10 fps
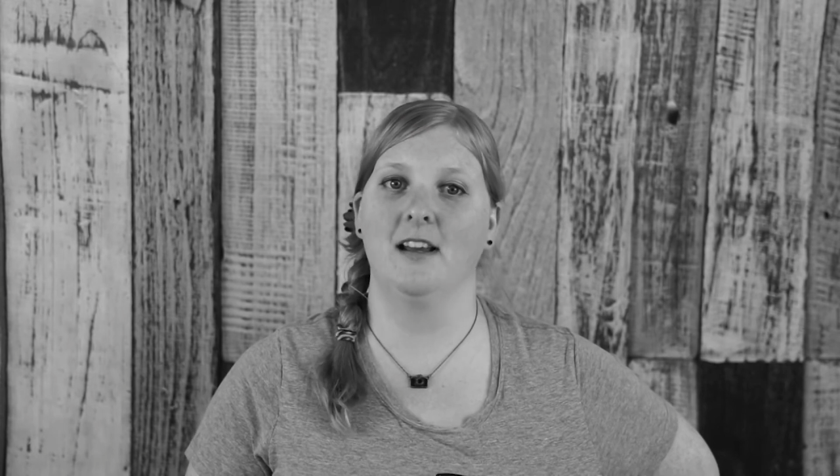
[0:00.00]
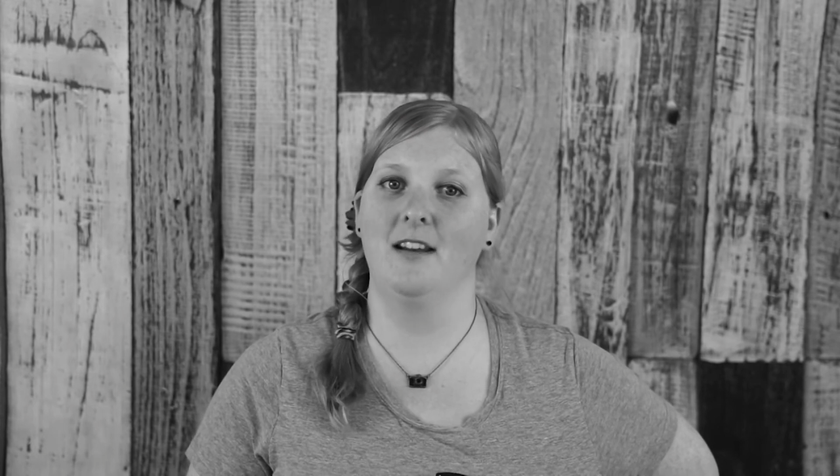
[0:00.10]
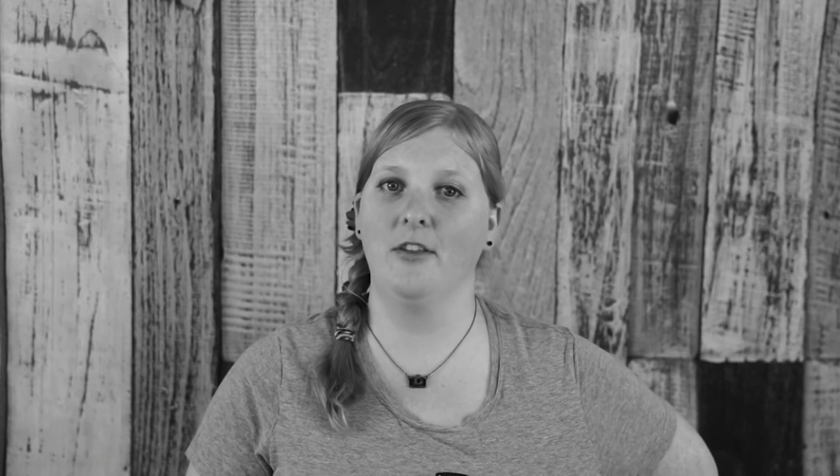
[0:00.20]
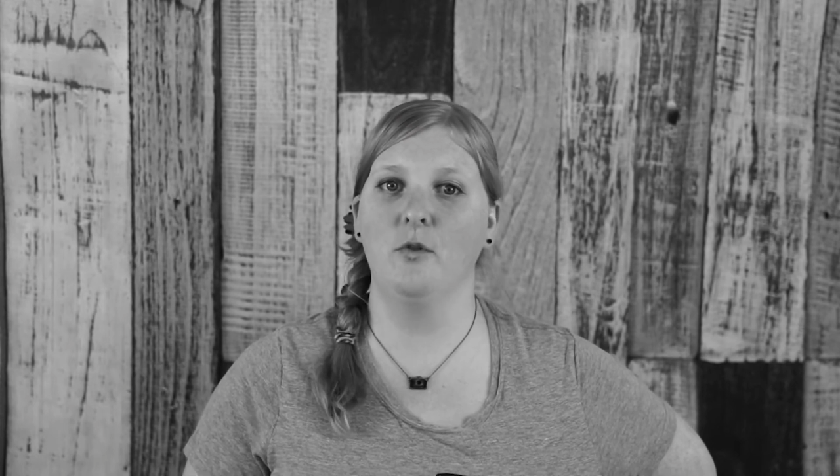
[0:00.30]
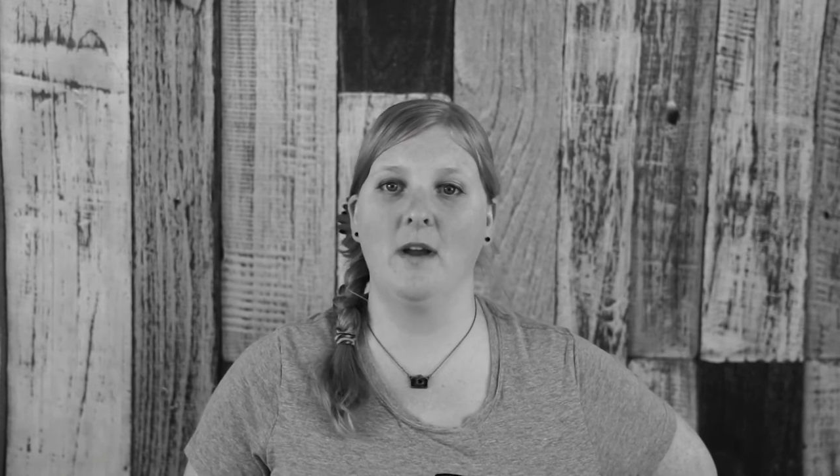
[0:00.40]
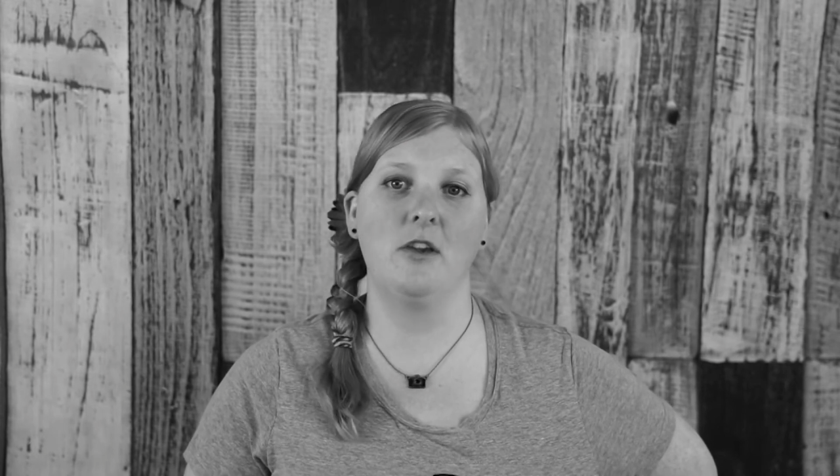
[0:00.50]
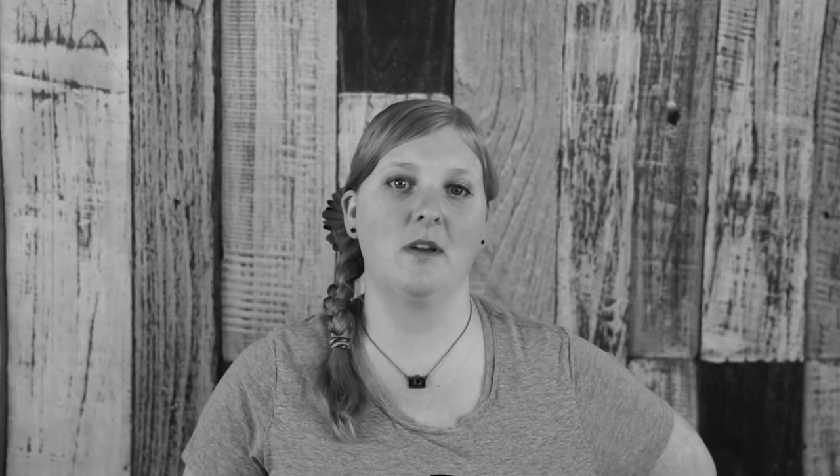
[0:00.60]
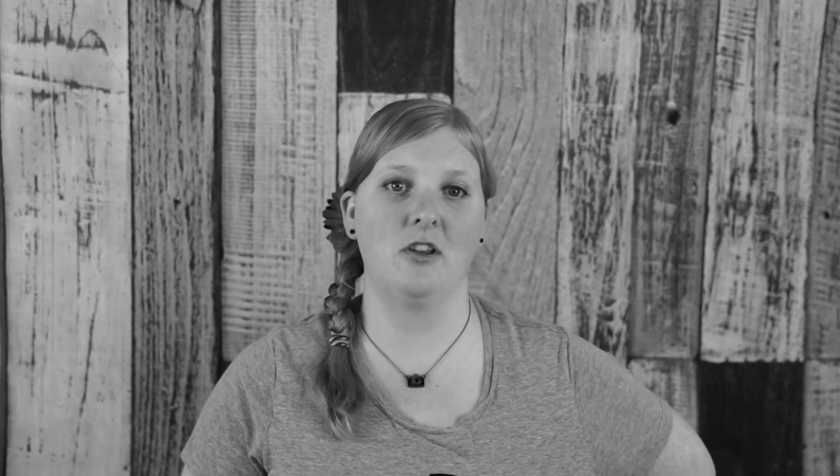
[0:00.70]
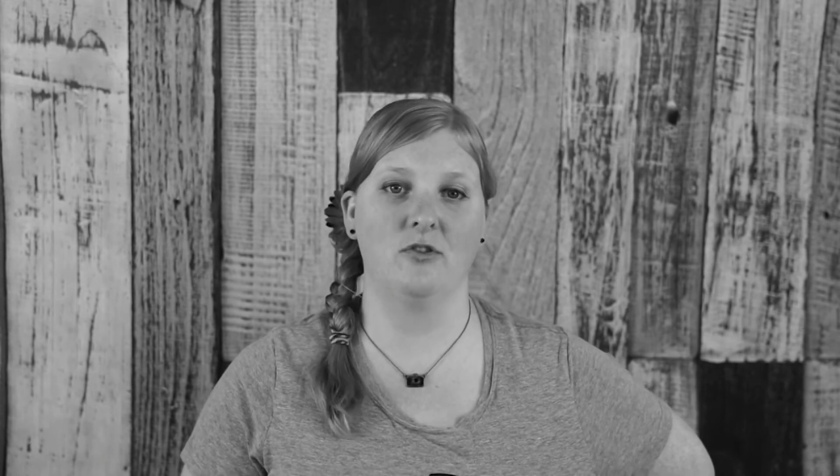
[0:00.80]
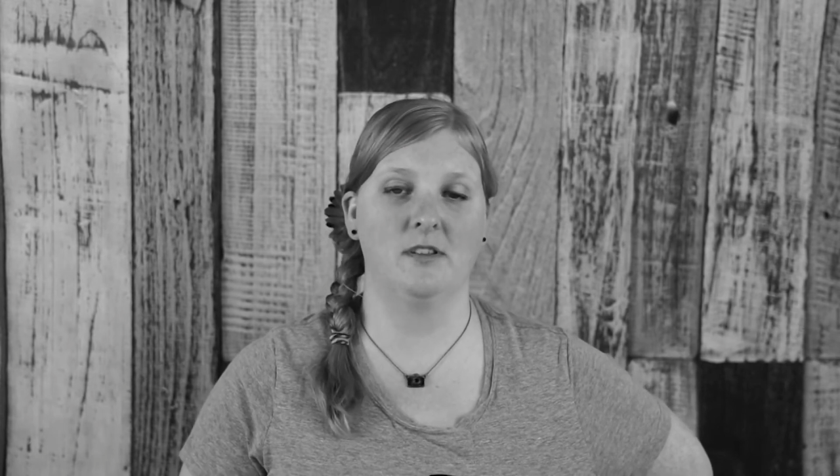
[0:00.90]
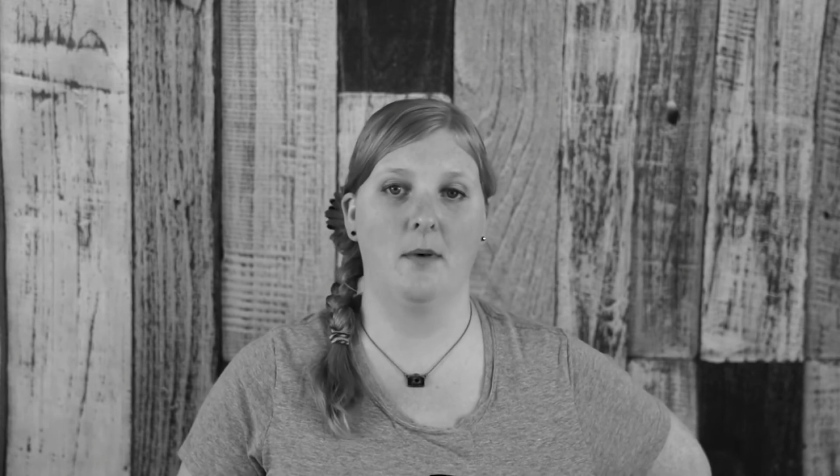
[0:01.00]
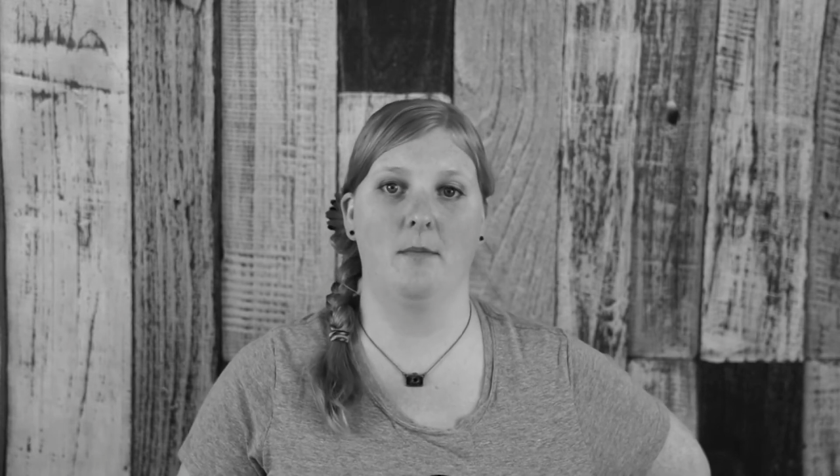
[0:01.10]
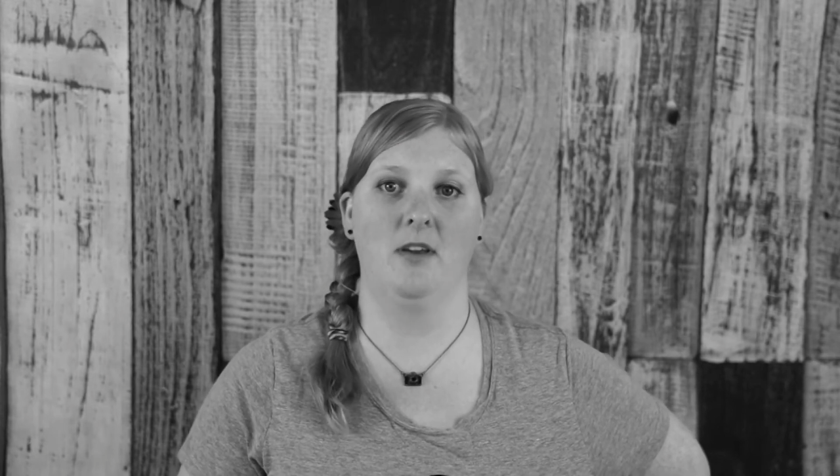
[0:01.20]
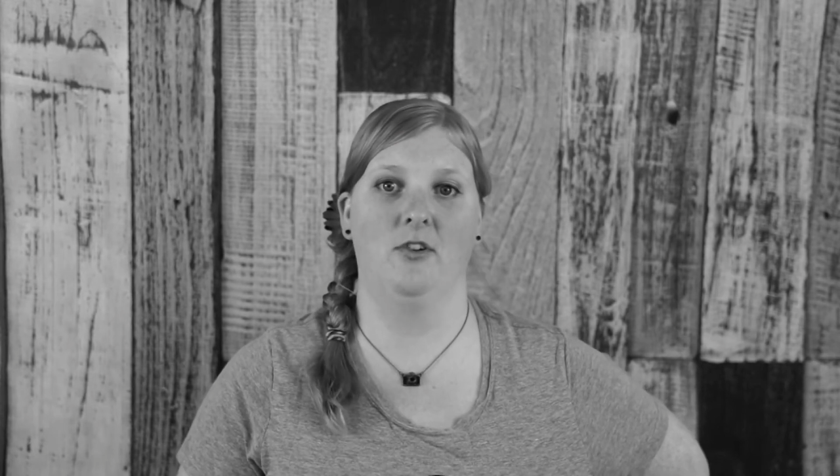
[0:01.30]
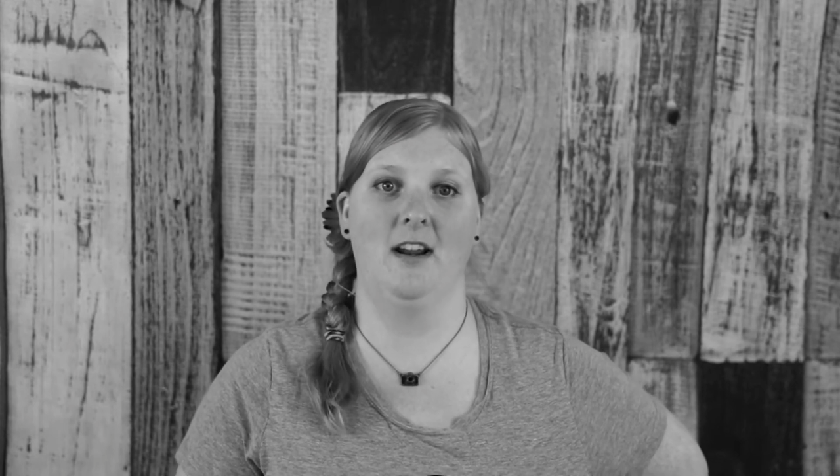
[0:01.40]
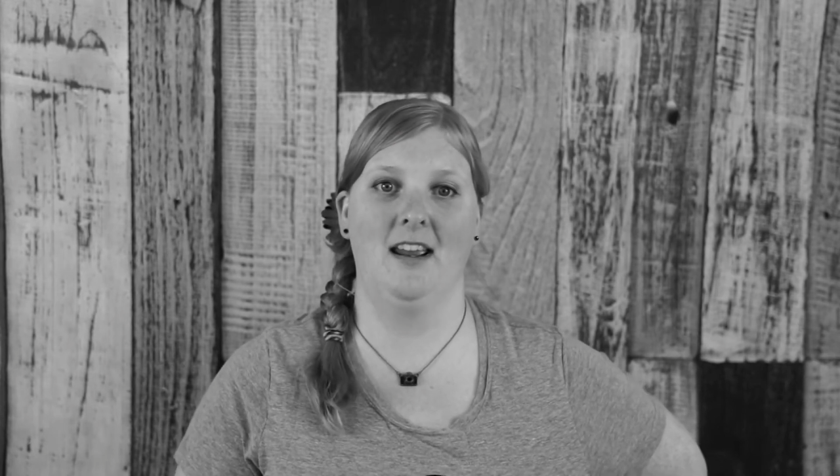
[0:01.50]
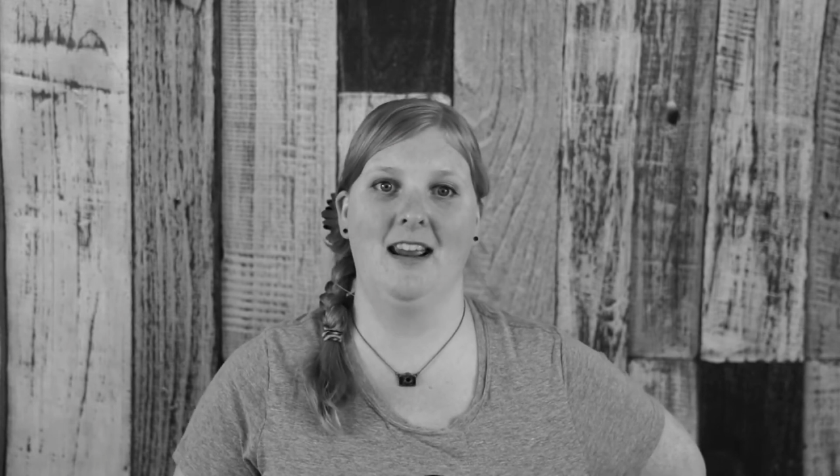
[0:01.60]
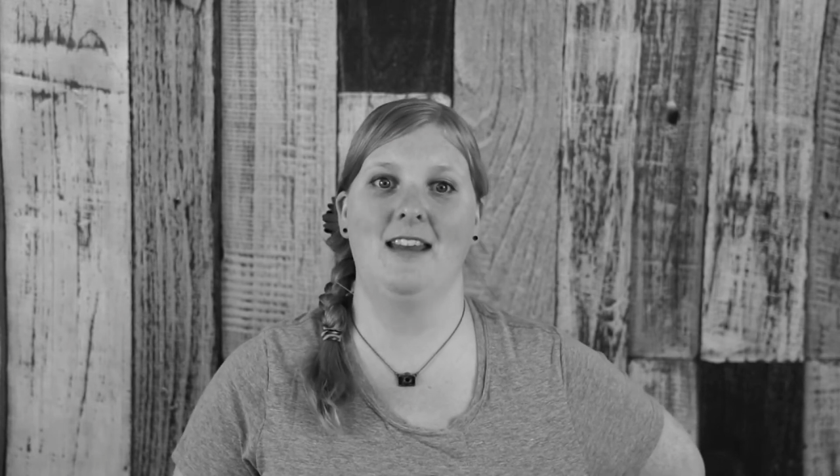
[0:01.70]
another way you can use spot metering,